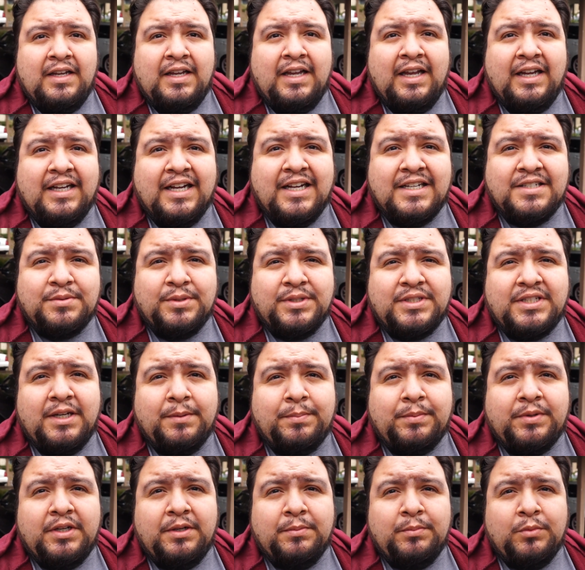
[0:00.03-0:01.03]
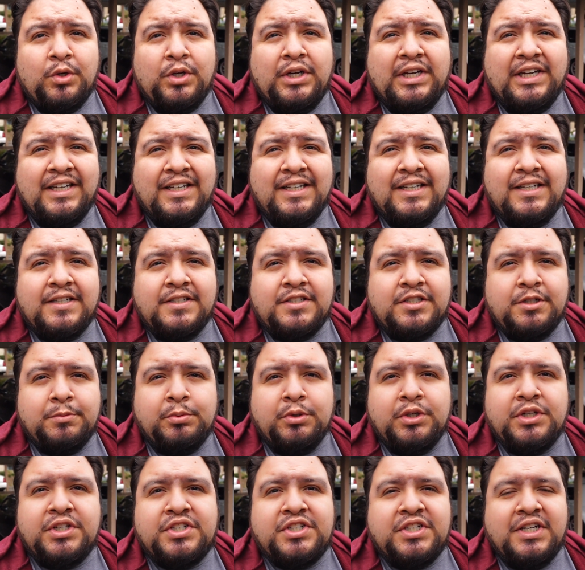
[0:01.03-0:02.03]
Hey guys, what's up? Good morning. It's your
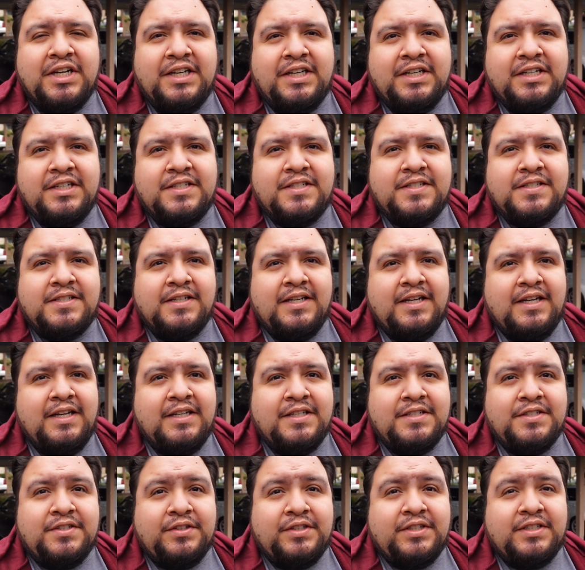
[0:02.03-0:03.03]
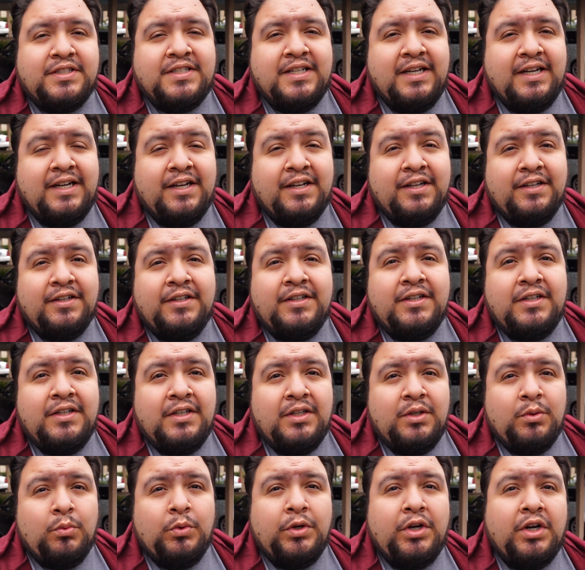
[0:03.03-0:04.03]
boy Shanus, and as you can tell,
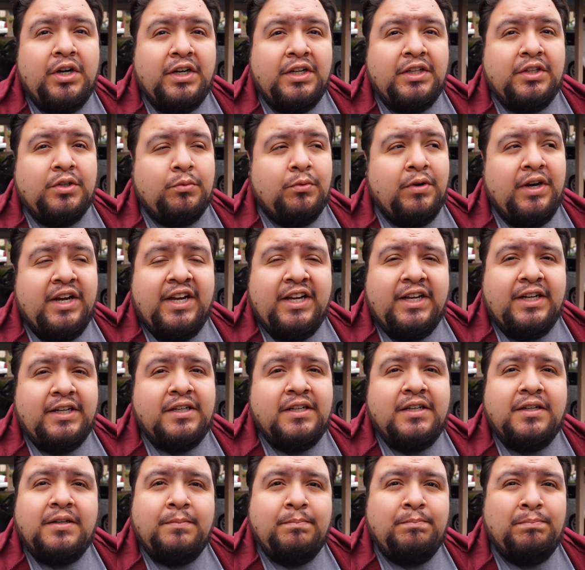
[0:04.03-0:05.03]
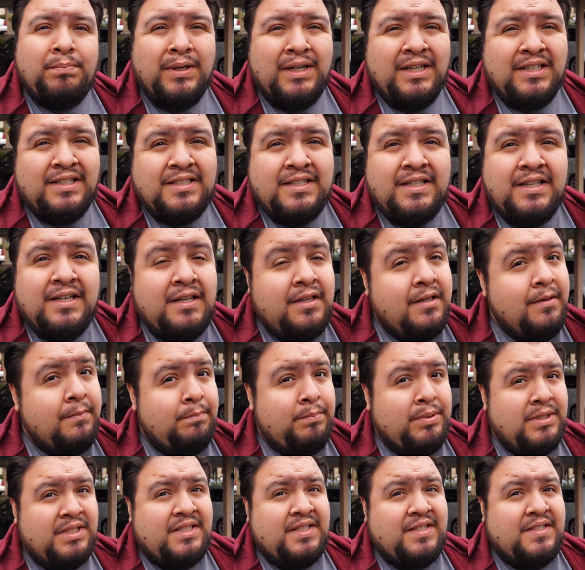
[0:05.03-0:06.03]
we are in the rain, but
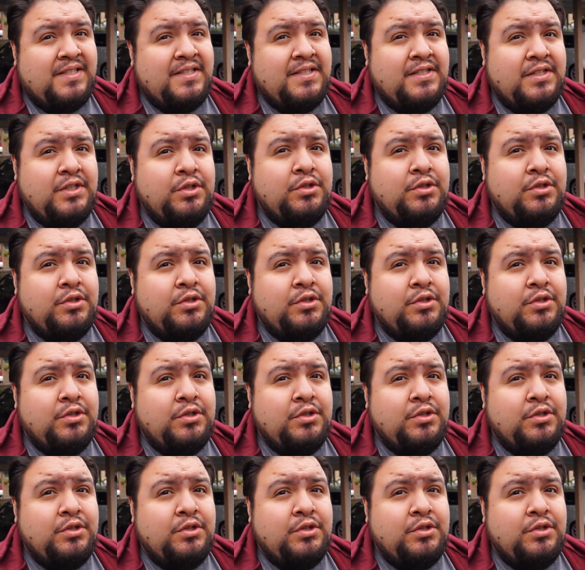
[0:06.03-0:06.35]
business as